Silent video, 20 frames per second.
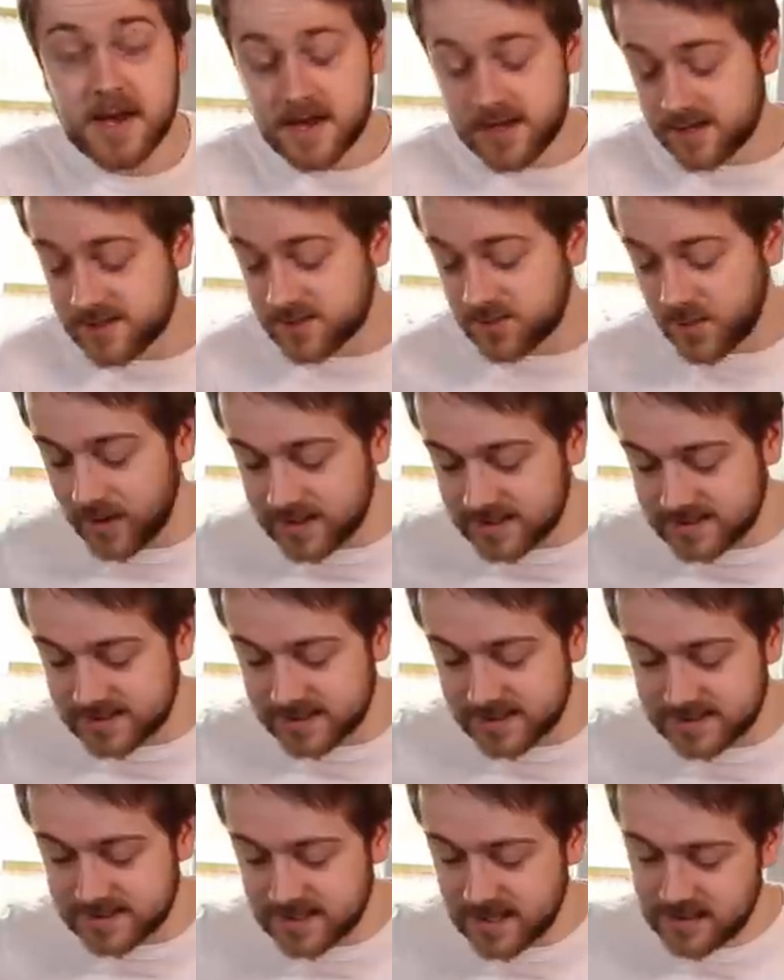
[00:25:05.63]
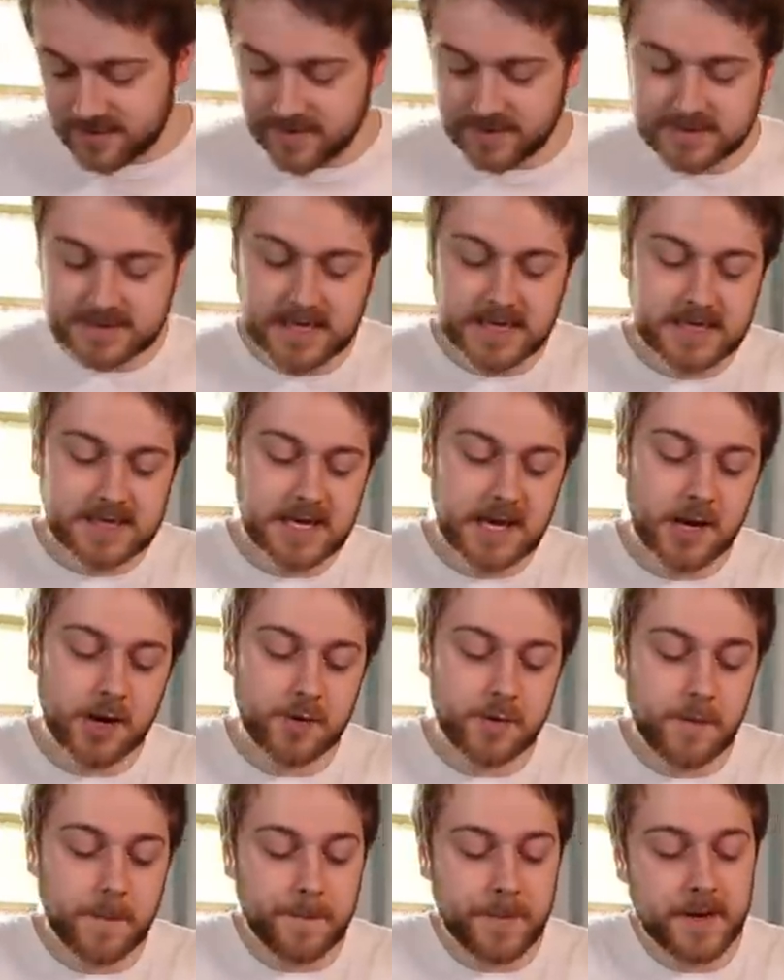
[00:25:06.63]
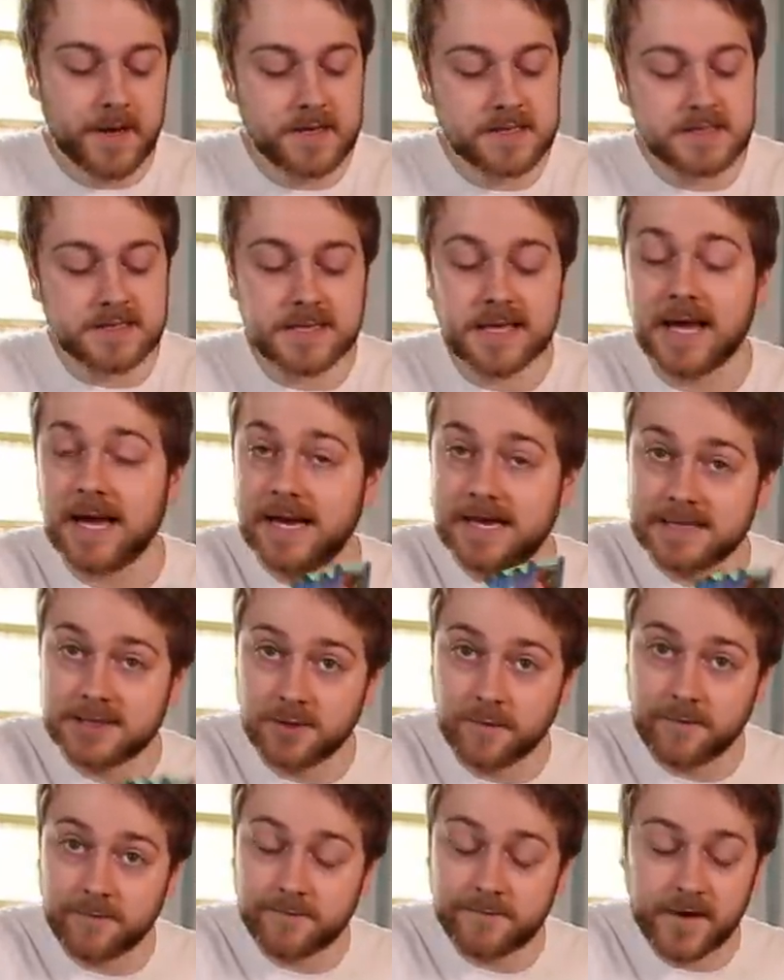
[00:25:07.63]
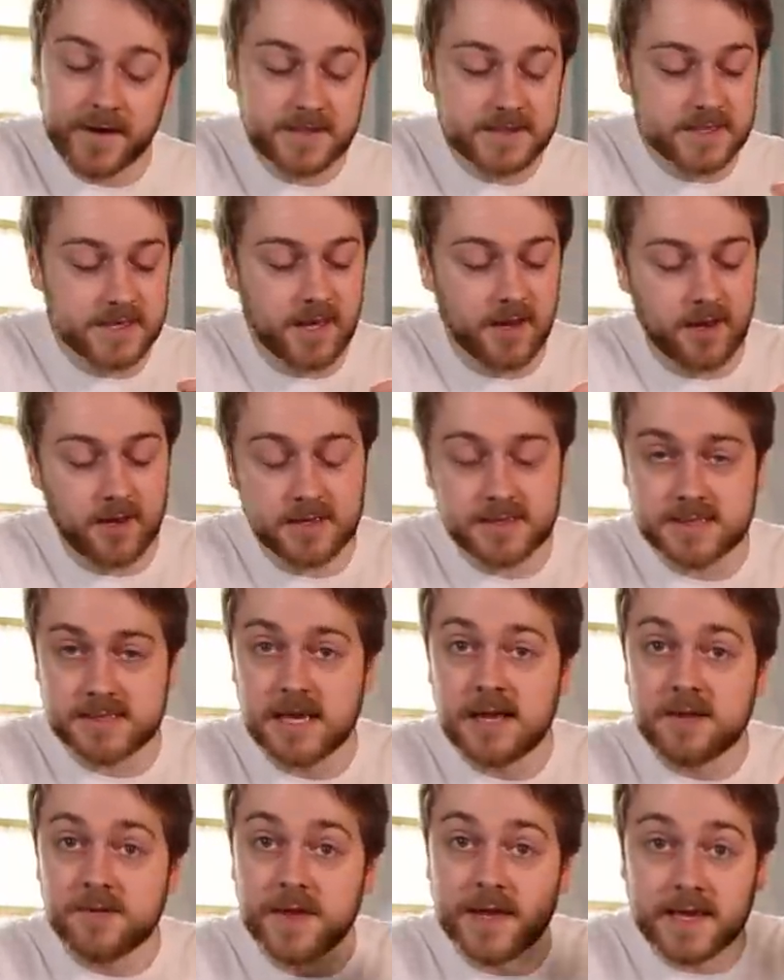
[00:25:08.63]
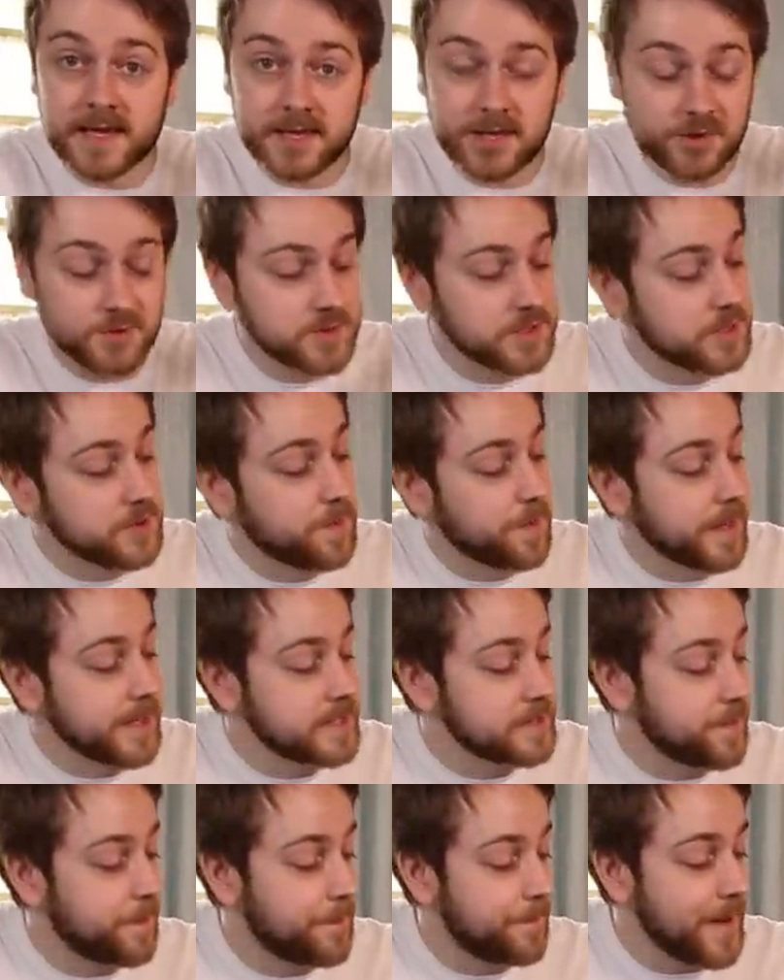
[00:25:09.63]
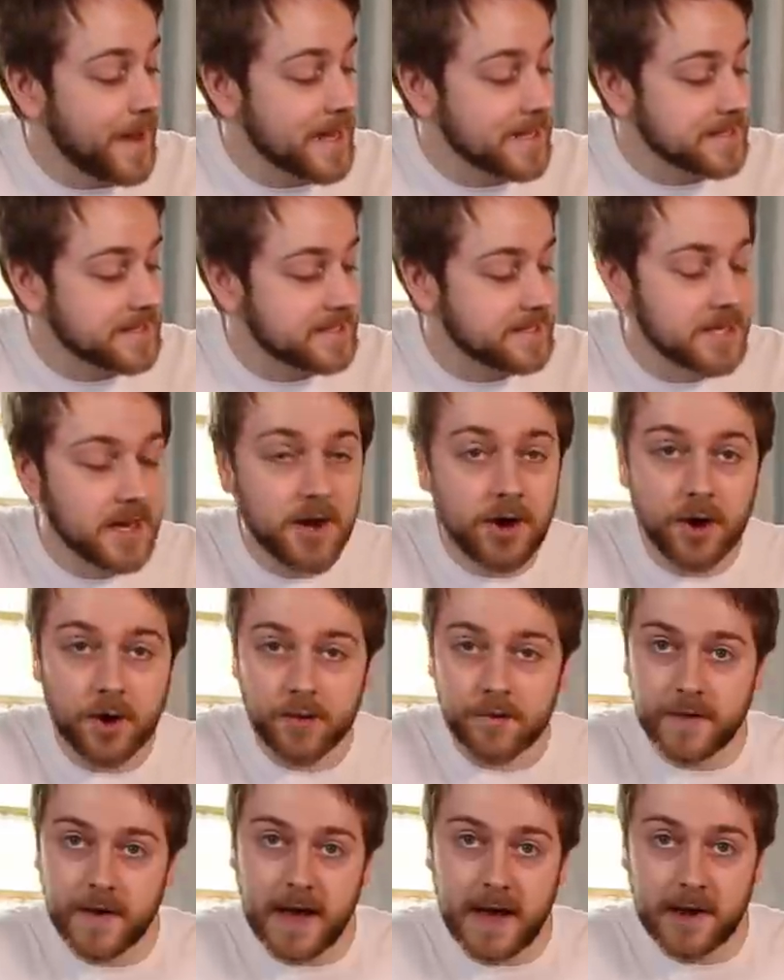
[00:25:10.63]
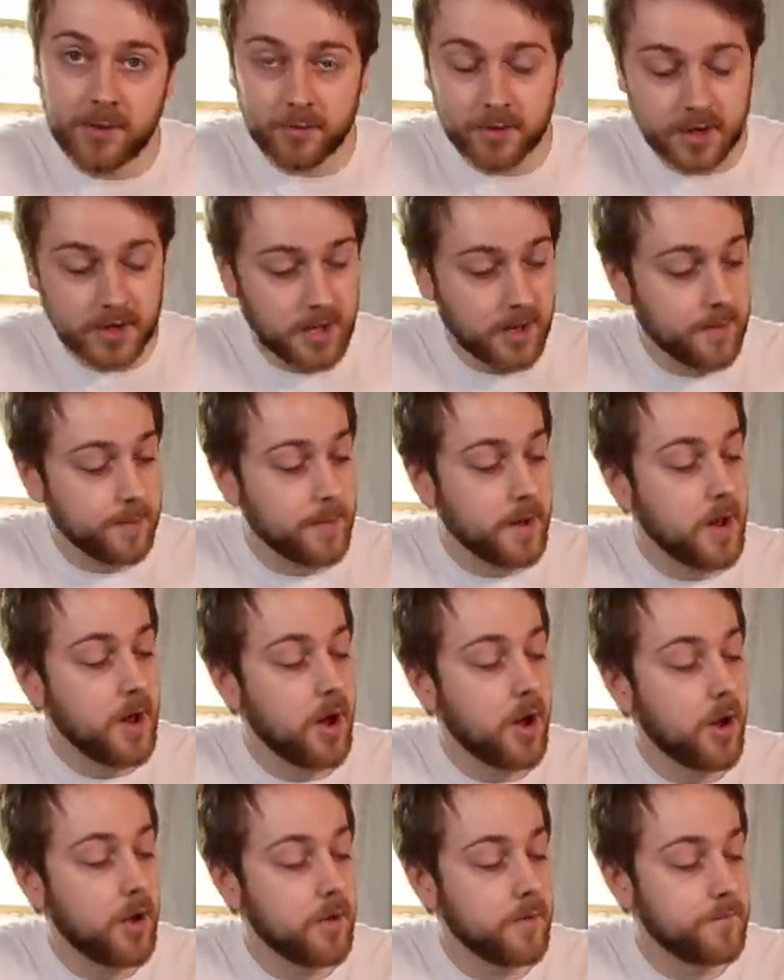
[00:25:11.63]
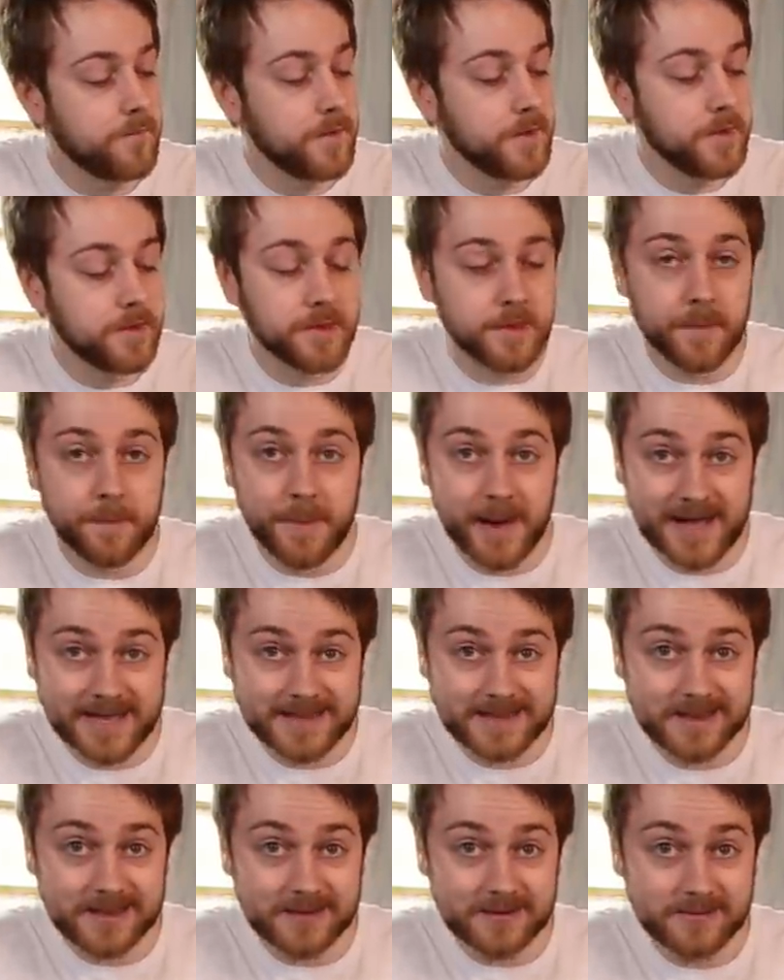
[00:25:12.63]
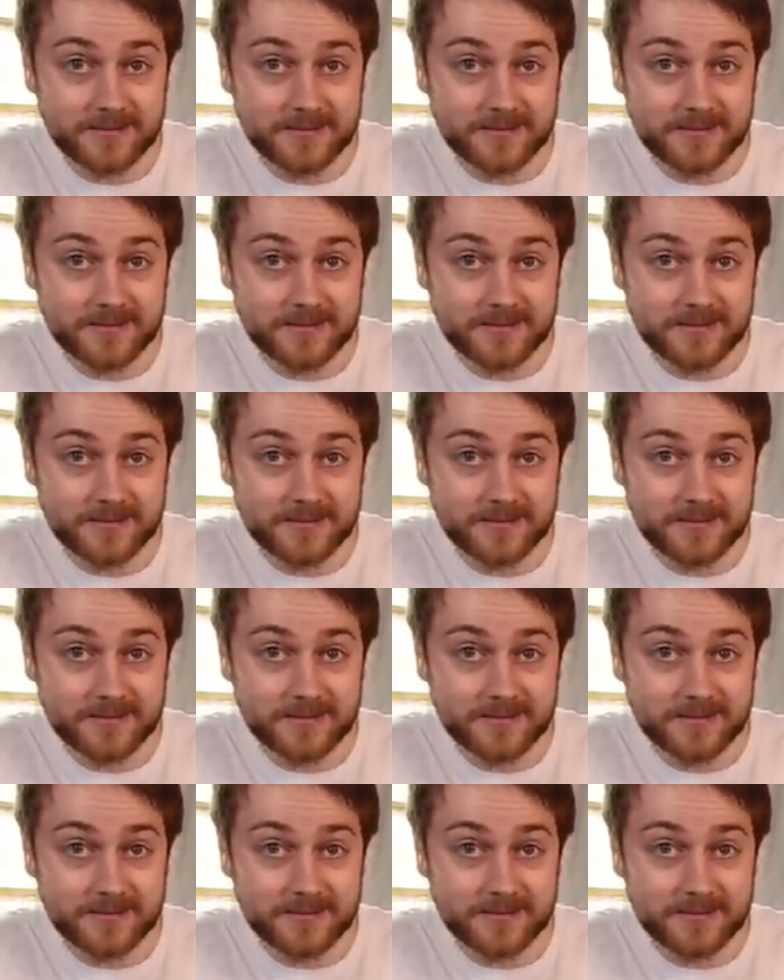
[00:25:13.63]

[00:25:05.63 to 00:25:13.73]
And as well as this, they'll take their own personal hand of fighter cards they can use to place bets on the outcome of the battle.